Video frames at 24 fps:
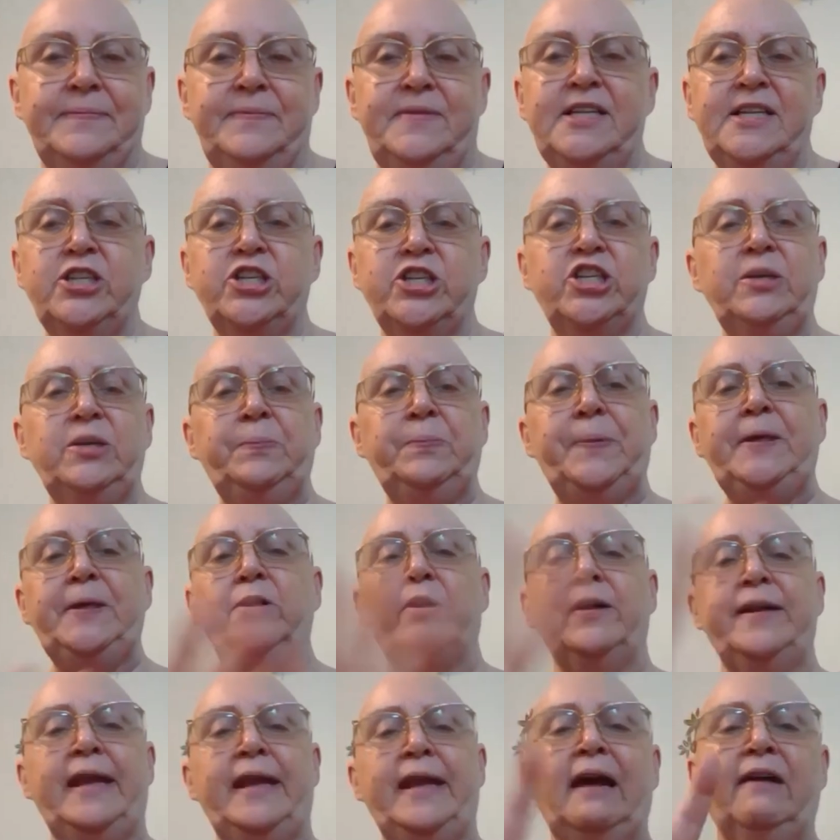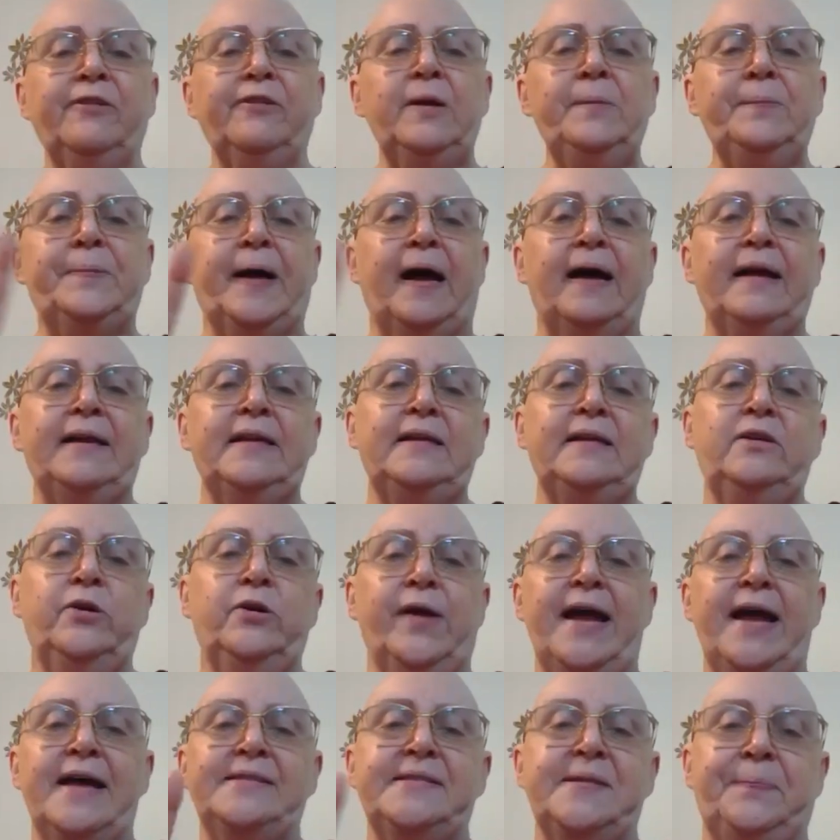This should be on everybody who
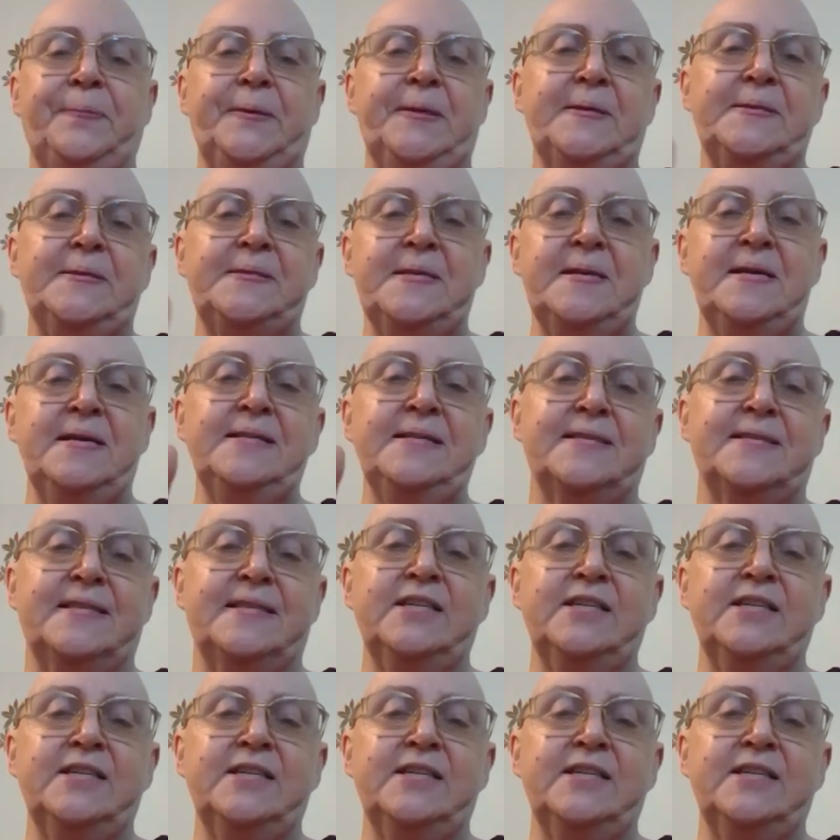has a business.